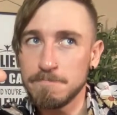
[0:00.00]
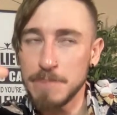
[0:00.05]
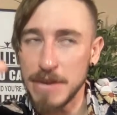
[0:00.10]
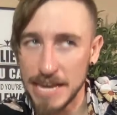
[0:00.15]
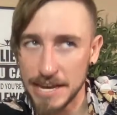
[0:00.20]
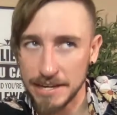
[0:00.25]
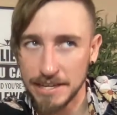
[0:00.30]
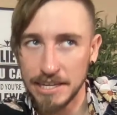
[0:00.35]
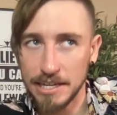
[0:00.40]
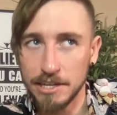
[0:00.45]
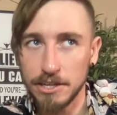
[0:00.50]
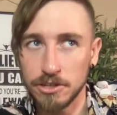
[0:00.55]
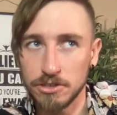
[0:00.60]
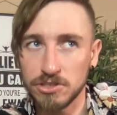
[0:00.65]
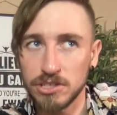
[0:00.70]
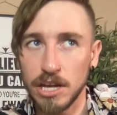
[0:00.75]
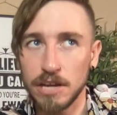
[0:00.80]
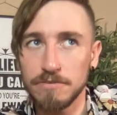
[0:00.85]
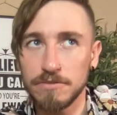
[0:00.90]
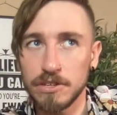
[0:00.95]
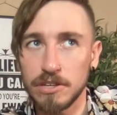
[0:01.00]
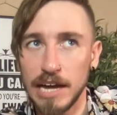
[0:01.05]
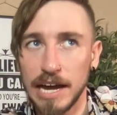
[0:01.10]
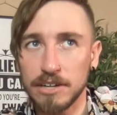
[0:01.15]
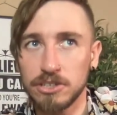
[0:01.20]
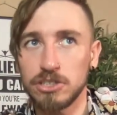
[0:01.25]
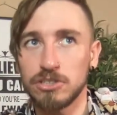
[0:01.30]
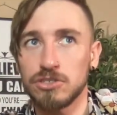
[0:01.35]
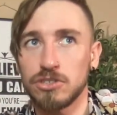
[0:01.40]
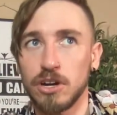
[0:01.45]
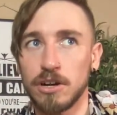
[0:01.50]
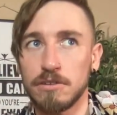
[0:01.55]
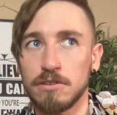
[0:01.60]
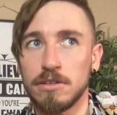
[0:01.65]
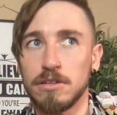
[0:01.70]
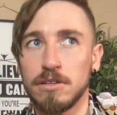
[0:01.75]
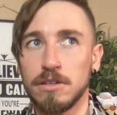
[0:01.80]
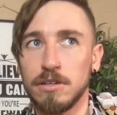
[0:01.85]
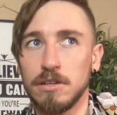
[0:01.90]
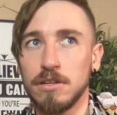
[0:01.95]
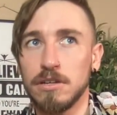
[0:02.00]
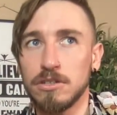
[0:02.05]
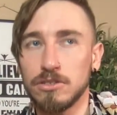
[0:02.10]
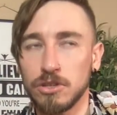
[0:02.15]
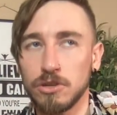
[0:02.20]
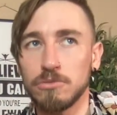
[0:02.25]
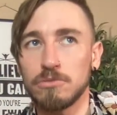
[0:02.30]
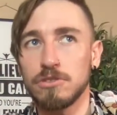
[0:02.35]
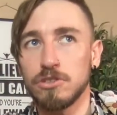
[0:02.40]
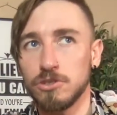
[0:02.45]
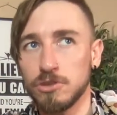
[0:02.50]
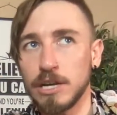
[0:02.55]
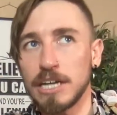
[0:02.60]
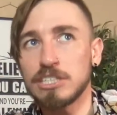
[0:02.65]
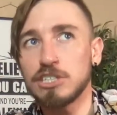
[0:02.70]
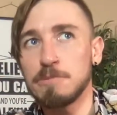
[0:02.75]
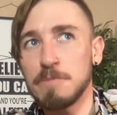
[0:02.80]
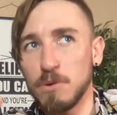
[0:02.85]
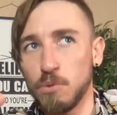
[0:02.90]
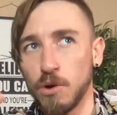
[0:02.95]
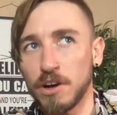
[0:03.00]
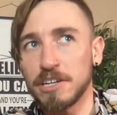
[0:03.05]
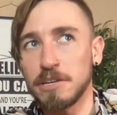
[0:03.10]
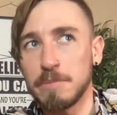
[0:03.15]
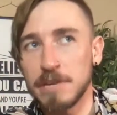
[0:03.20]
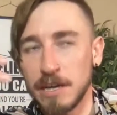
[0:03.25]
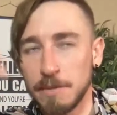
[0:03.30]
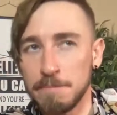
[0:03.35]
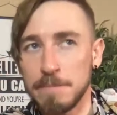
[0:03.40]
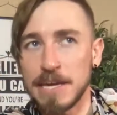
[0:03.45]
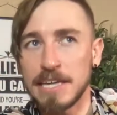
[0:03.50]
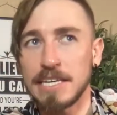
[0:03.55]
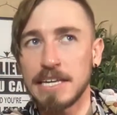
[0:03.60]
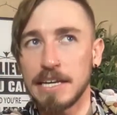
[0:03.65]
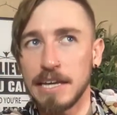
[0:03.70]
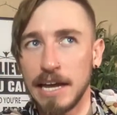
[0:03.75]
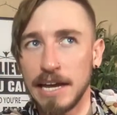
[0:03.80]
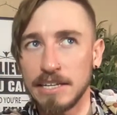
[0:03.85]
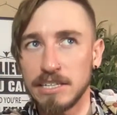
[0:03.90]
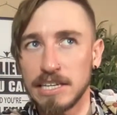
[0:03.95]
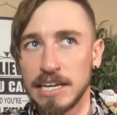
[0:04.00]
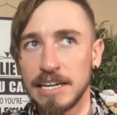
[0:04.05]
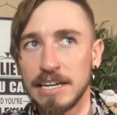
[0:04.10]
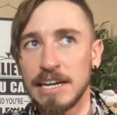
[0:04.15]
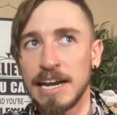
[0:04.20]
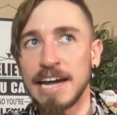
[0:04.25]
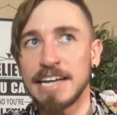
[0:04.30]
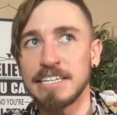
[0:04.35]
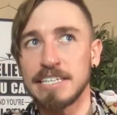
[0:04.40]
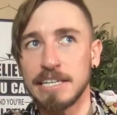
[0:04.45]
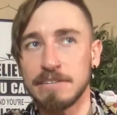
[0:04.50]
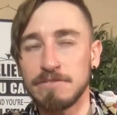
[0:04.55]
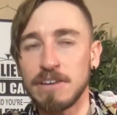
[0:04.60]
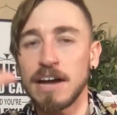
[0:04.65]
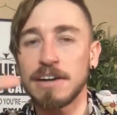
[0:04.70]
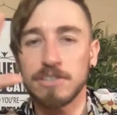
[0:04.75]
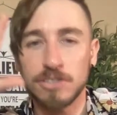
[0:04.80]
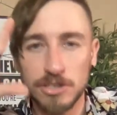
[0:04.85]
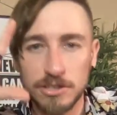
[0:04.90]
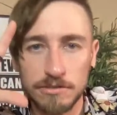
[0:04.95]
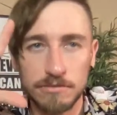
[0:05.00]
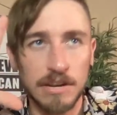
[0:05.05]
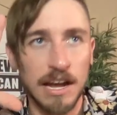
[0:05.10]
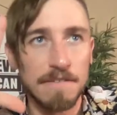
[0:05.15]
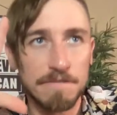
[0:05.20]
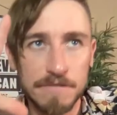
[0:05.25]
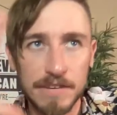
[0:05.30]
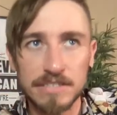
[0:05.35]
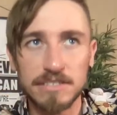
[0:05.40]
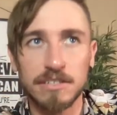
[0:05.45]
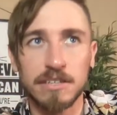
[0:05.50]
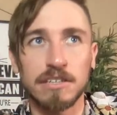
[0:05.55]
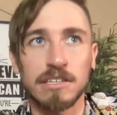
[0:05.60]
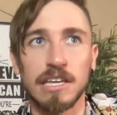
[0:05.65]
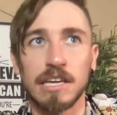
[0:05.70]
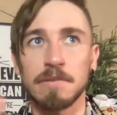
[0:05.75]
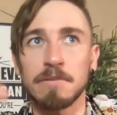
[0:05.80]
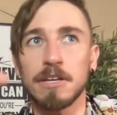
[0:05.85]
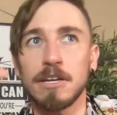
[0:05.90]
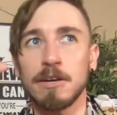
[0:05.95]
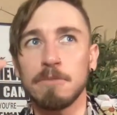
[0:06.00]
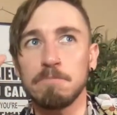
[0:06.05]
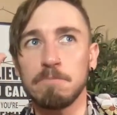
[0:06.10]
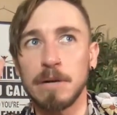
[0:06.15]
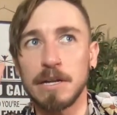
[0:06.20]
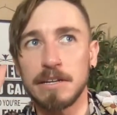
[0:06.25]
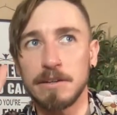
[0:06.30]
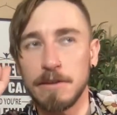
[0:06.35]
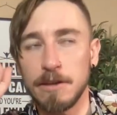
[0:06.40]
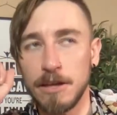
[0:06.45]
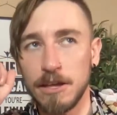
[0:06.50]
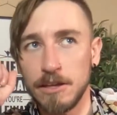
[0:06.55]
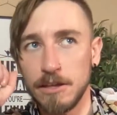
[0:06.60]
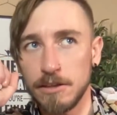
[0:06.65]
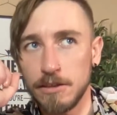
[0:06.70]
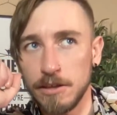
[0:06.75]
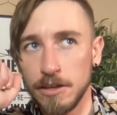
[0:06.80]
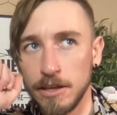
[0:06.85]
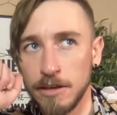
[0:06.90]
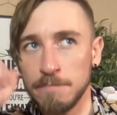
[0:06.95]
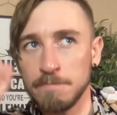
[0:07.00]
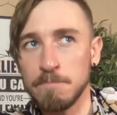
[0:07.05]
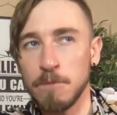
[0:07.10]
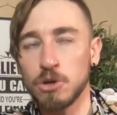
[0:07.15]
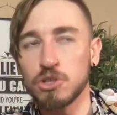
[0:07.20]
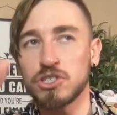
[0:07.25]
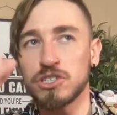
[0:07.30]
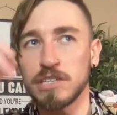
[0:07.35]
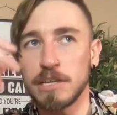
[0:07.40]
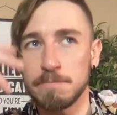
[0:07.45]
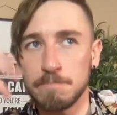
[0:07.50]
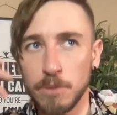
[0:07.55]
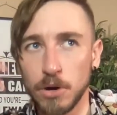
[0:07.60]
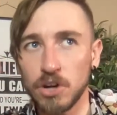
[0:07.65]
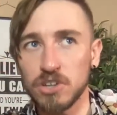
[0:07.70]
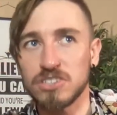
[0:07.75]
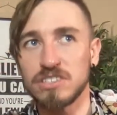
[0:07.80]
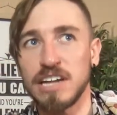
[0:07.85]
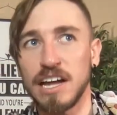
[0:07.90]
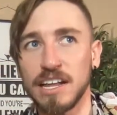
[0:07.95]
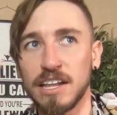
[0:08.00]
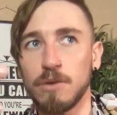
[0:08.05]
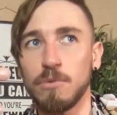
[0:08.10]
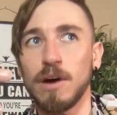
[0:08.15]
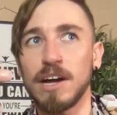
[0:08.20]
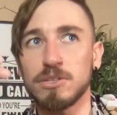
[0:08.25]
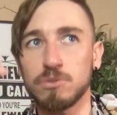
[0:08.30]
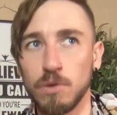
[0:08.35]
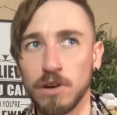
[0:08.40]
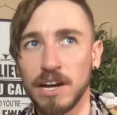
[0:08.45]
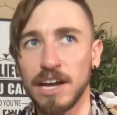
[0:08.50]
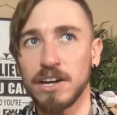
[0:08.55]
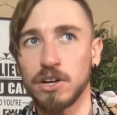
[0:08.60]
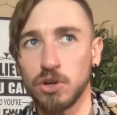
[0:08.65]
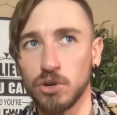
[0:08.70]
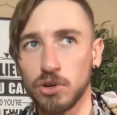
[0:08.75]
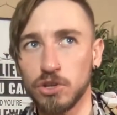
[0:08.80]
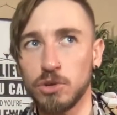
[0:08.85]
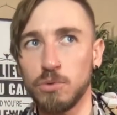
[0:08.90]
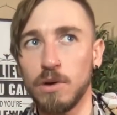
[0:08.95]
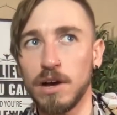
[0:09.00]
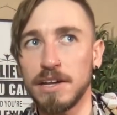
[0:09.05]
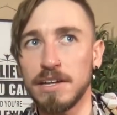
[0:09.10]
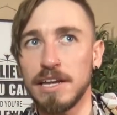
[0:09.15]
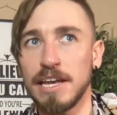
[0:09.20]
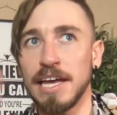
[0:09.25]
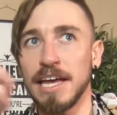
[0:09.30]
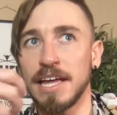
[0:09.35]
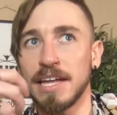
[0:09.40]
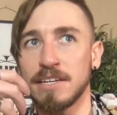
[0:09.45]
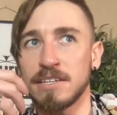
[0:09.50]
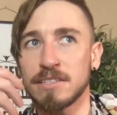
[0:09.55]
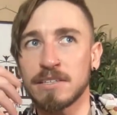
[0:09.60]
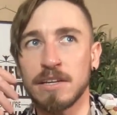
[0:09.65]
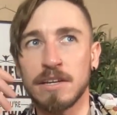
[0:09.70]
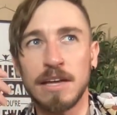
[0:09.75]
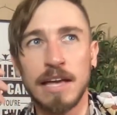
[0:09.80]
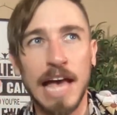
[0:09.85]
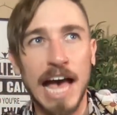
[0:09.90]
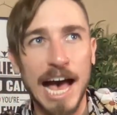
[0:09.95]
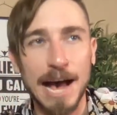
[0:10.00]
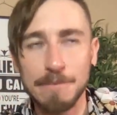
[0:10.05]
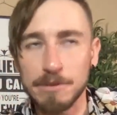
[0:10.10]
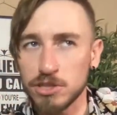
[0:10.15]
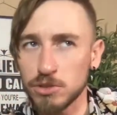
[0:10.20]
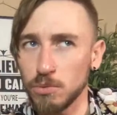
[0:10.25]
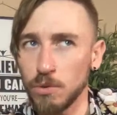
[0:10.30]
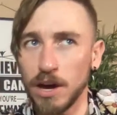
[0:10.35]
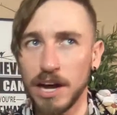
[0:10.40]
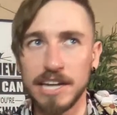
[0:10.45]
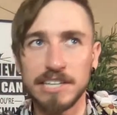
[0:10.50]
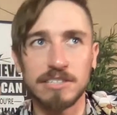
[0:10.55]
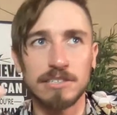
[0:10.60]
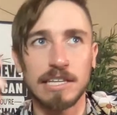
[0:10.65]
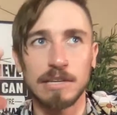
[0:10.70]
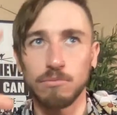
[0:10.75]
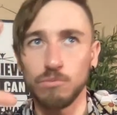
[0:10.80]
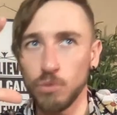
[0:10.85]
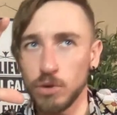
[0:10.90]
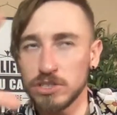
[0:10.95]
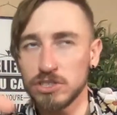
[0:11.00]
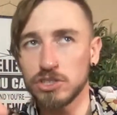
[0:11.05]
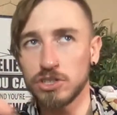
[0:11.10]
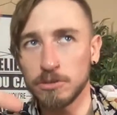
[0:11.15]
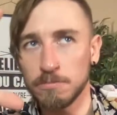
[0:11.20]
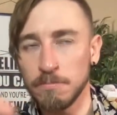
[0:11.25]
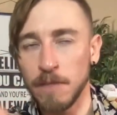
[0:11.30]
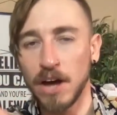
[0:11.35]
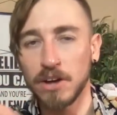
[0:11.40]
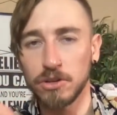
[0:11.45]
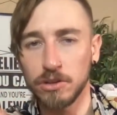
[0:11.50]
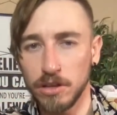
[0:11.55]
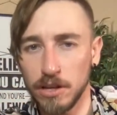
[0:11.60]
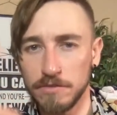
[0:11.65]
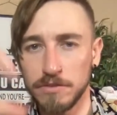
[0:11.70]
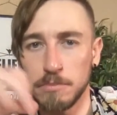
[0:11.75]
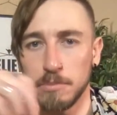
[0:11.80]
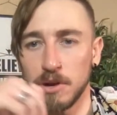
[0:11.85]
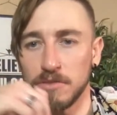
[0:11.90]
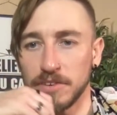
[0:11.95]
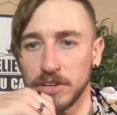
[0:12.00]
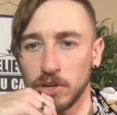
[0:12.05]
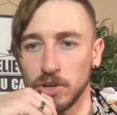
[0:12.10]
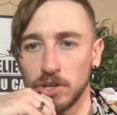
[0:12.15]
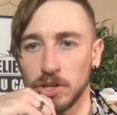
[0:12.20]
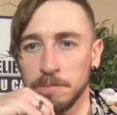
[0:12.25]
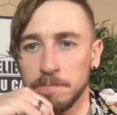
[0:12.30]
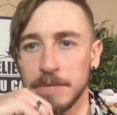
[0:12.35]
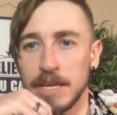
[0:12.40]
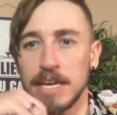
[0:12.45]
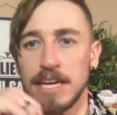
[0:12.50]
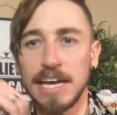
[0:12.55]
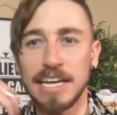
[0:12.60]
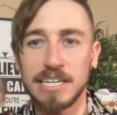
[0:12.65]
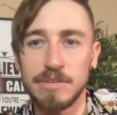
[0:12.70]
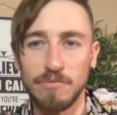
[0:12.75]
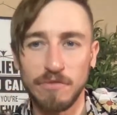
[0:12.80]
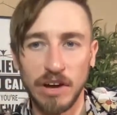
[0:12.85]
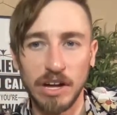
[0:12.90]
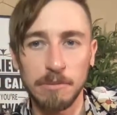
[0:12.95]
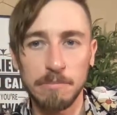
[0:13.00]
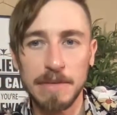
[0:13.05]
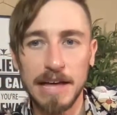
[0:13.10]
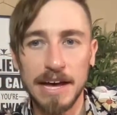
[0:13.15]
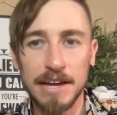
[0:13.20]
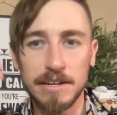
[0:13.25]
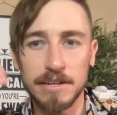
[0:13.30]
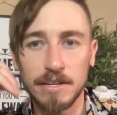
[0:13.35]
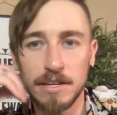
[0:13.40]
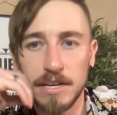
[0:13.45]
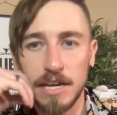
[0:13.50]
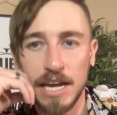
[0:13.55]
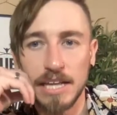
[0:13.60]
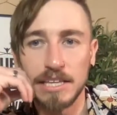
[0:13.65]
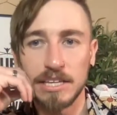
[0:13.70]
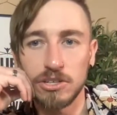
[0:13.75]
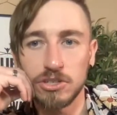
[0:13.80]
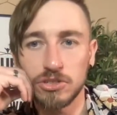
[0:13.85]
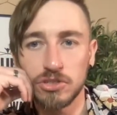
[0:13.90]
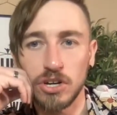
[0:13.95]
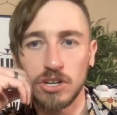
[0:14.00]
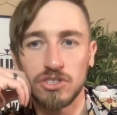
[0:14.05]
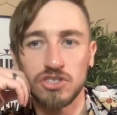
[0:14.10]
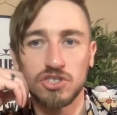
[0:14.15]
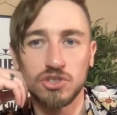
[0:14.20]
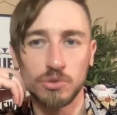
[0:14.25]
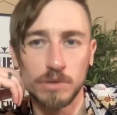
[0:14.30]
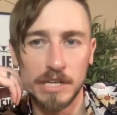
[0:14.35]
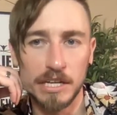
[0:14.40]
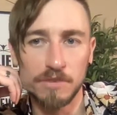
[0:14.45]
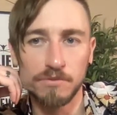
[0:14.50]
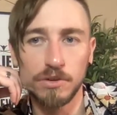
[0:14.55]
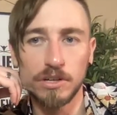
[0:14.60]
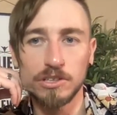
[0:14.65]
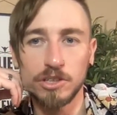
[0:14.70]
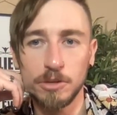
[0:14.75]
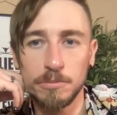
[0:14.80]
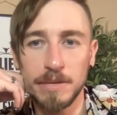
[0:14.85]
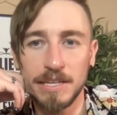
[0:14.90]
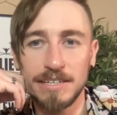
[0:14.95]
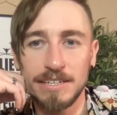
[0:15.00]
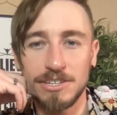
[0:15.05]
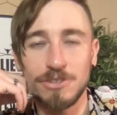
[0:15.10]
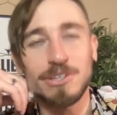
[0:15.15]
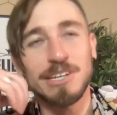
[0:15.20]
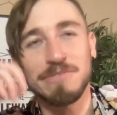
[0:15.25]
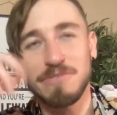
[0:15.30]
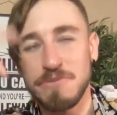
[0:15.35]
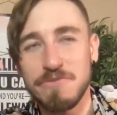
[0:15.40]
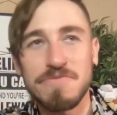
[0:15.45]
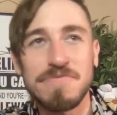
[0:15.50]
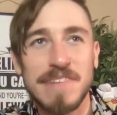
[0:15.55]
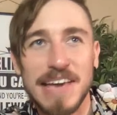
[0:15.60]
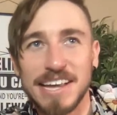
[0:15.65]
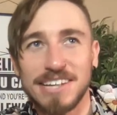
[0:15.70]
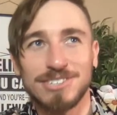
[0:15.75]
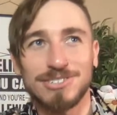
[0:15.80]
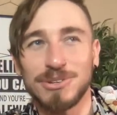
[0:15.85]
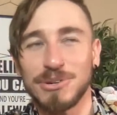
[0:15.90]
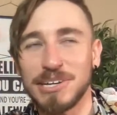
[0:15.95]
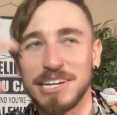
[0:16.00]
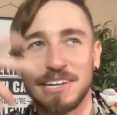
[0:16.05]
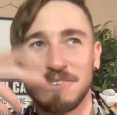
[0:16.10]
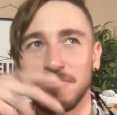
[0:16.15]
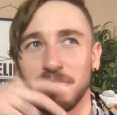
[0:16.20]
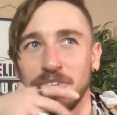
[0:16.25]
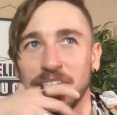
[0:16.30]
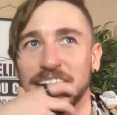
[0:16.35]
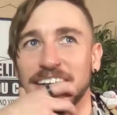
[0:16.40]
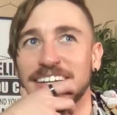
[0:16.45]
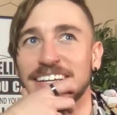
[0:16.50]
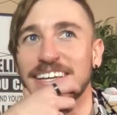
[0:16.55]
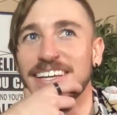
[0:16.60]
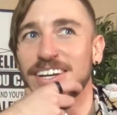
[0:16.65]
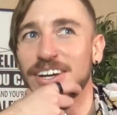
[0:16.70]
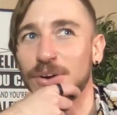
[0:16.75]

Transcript: picky yourself. And you actually start. So you guys should be working to become picky and to get an idea of not physically, but emotionally and personality wise, what kind of girl you want. And habits wise, like what's your model of the perfect girl, and develop that. And then you start screening for a little bit. You can even fake screening for it.